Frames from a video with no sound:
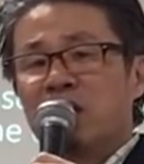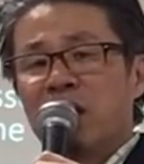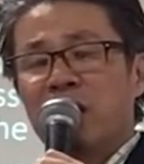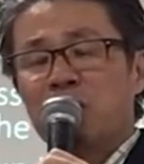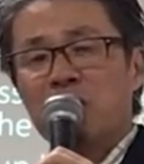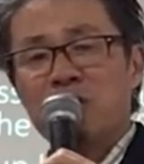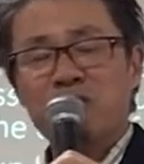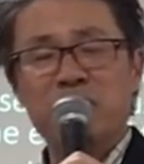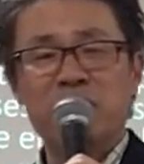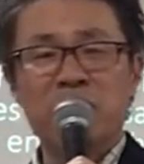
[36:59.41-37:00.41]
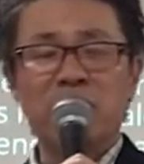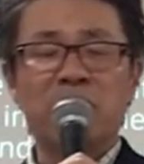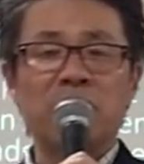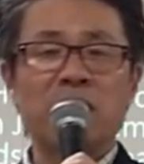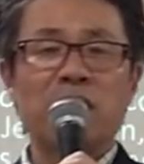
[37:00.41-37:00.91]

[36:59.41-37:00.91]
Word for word: day visited